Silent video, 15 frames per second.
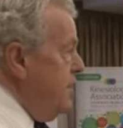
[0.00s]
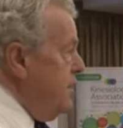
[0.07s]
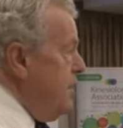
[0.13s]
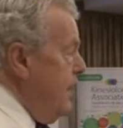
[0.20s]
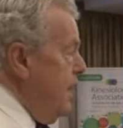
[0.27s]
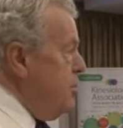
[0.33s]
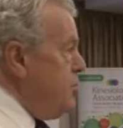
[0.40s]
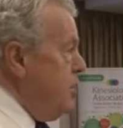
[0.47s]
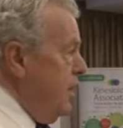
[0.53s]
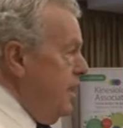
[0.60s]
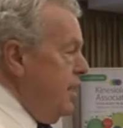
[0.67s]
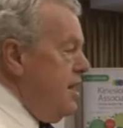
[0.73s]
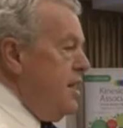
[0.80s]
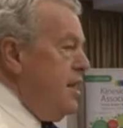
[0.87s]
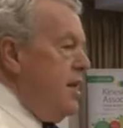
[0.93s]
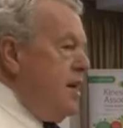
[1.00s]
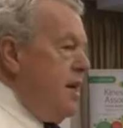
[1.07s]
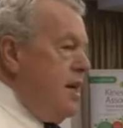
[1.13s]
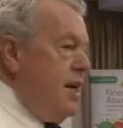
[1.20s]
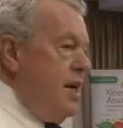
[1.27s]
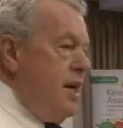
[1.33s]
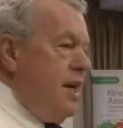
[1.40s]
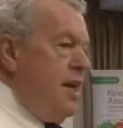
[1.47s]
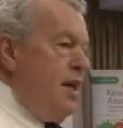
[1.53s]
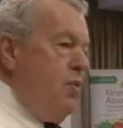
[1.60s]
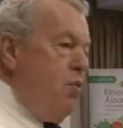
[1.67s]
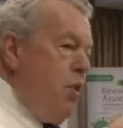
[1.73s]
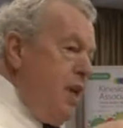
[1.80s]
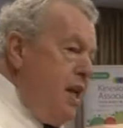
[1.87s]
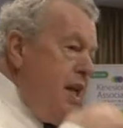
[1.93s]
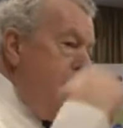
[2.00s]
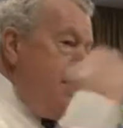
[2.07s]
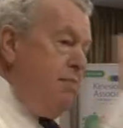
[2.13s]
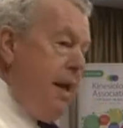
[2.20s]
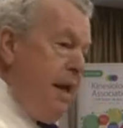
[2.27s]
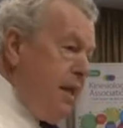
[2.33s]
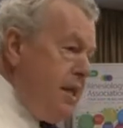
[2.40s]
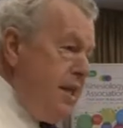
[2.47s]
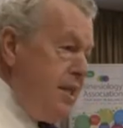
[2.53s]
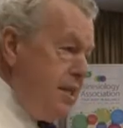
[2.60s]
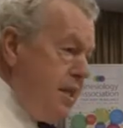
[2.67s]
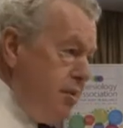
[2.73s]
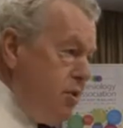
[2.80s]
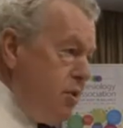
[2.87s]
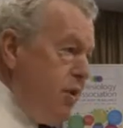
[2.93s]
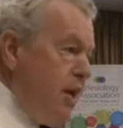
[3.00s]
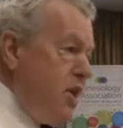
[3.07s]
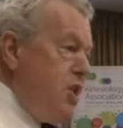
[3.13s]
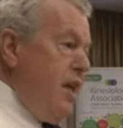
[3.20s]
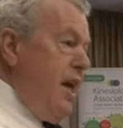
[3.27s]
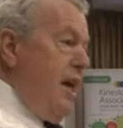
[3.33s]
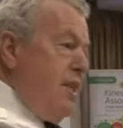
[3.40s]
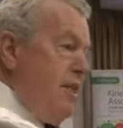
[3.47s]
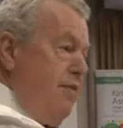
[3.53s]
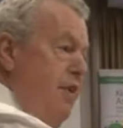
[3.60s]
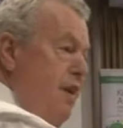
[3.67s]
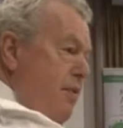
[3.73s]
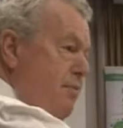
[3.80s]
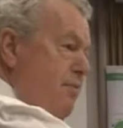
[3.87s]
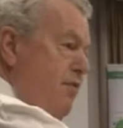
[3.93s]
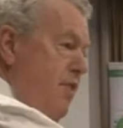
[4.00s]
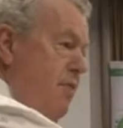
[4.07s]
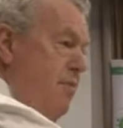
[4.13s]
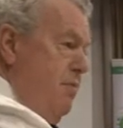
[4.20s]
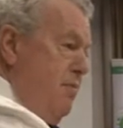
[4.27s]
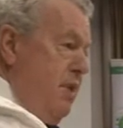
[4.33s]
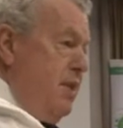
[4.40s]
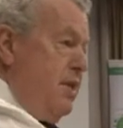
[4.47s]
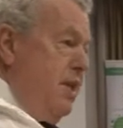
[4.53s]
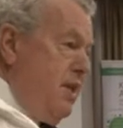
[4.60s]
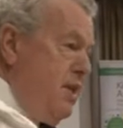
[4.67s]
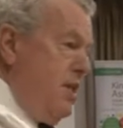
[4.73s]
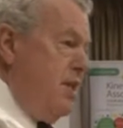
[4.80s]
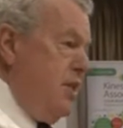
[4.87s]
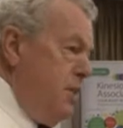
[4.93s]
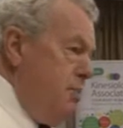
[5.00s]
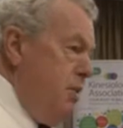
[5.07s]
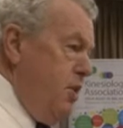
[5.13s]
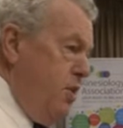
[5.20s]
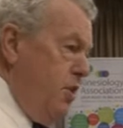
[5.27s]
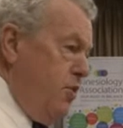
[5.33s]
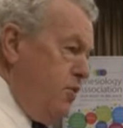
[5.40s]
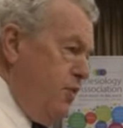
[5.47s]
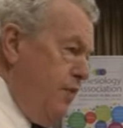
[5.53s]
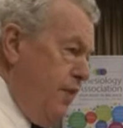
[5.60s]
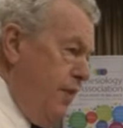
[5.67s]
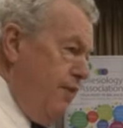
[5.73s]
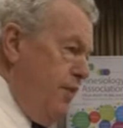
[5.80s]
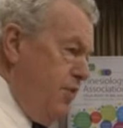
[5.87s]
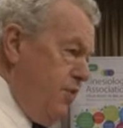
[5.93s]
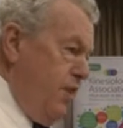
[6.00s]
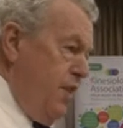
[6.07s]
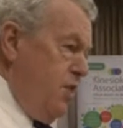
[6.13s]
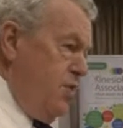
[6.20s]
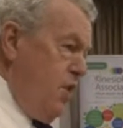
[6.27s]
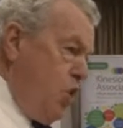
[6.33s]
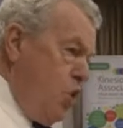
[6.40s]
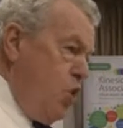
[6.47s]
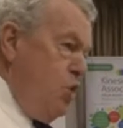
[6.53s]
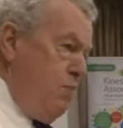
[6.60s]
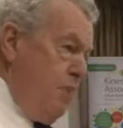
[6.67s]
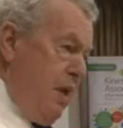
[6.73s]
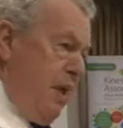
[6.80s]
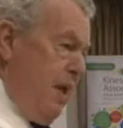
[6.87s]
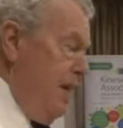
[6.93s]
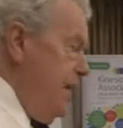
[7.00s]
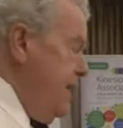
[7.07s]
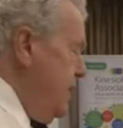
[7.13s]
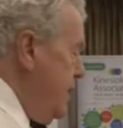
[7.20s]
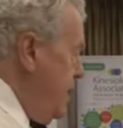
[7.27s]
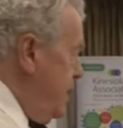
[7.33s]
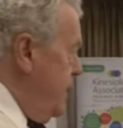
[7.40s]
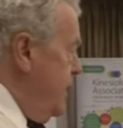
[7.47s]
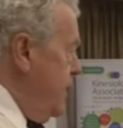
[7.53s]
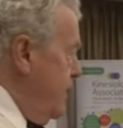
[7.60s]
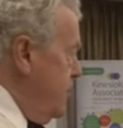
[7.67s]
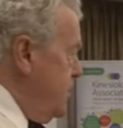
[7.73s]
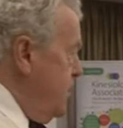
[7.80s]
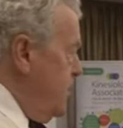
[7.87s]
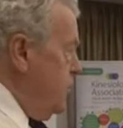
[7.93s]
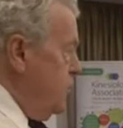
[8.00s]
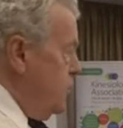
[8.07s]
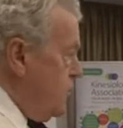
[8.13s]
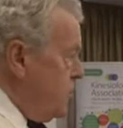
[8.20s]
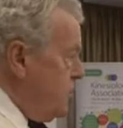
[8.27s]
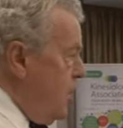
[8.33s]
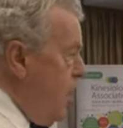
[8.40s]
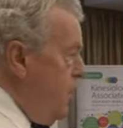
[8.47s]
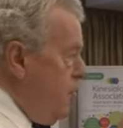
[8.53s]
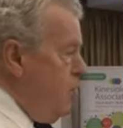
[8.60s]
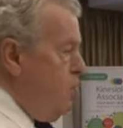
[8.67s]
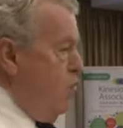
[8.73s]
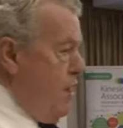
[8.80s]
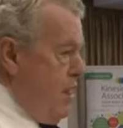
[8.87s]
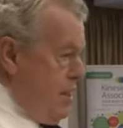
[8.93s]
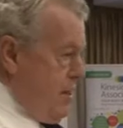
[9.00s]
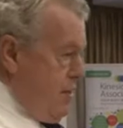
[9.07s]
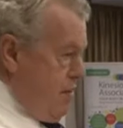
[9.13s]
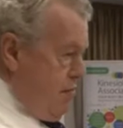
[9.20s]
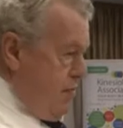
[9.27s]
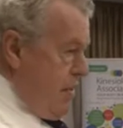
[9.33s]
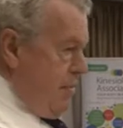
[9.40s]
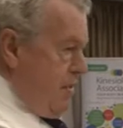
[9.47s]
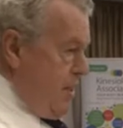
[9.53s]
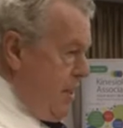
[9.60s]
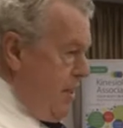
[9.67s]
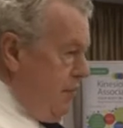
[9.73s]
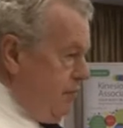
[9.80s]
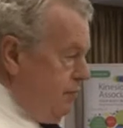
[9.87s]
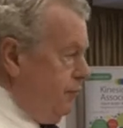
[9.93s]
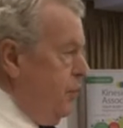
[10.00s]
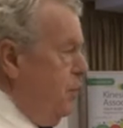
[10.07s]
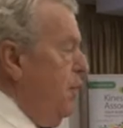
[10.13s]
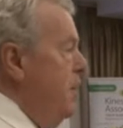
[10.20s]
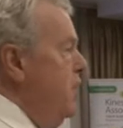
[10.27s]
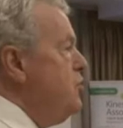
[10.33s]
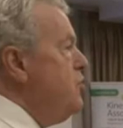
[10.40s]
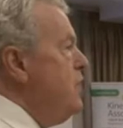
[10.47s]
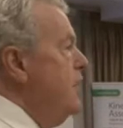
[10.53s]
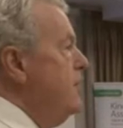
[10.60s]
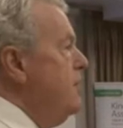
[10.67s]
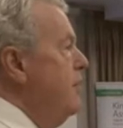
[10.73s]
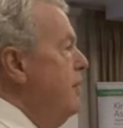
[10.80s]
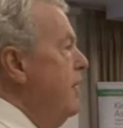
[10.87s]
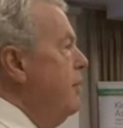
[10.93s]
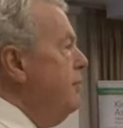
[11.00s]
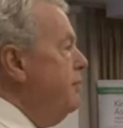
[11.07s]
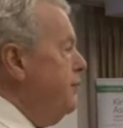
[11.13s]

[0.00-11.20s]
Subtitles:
laterally, we need magnesium to actually activate vitamin B6 into the pyridoxal 5-phosphate. So it could be that that's an issue. So start with one remedy, the one that strengthens everything.